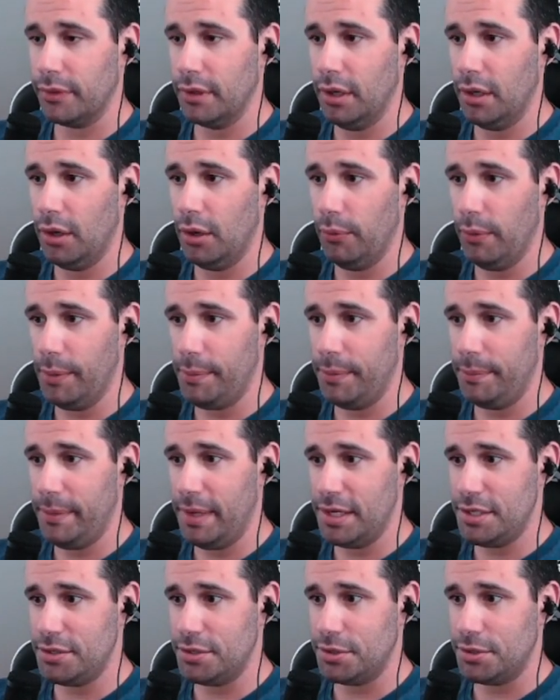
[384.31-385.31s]
Weapon
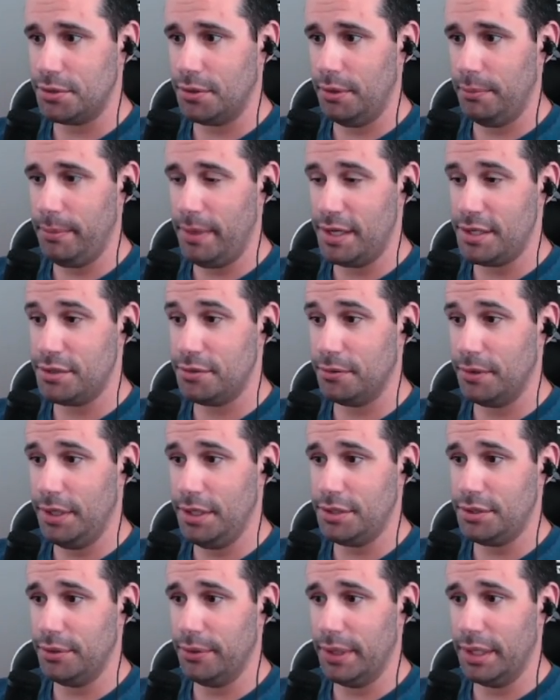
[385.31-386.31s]
mastery,
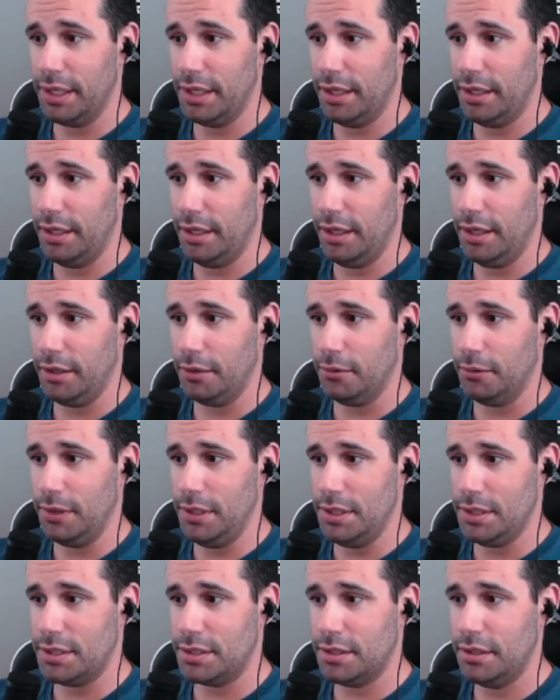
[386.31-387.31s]
so I get an
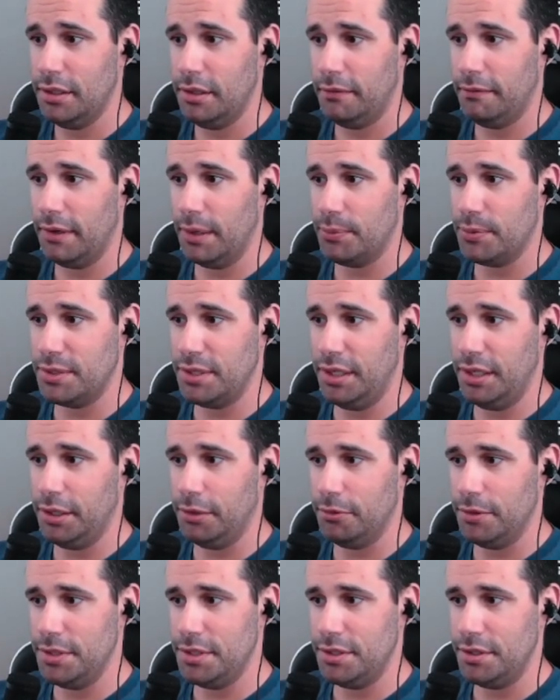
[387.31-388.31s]
increase, 5%
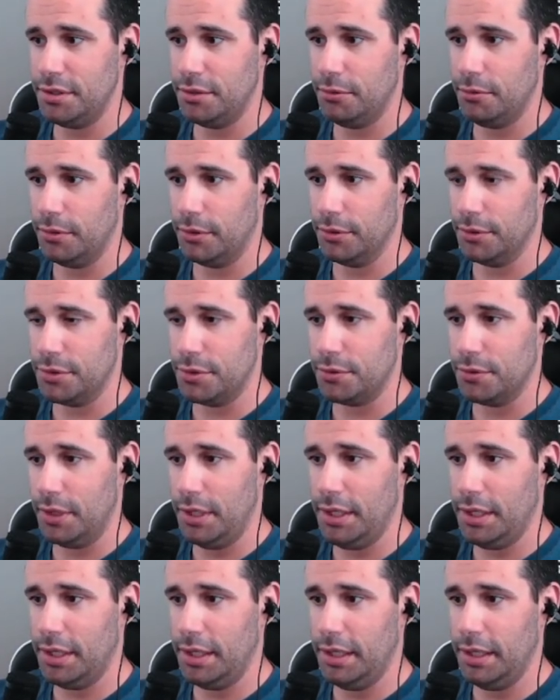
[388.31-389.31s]
increase in critical
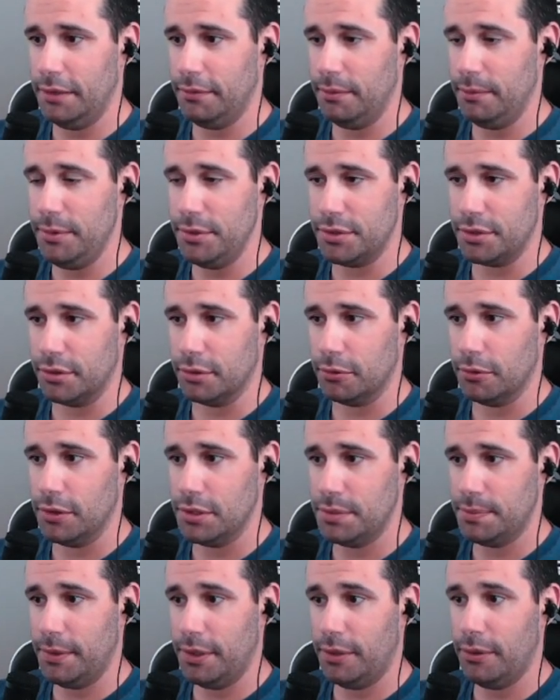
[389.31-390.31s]
strike if I'm using a
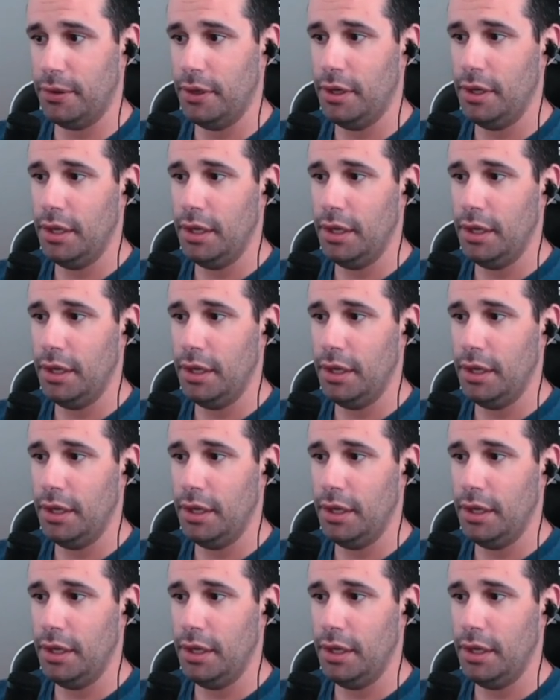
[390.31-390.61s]
crossbow,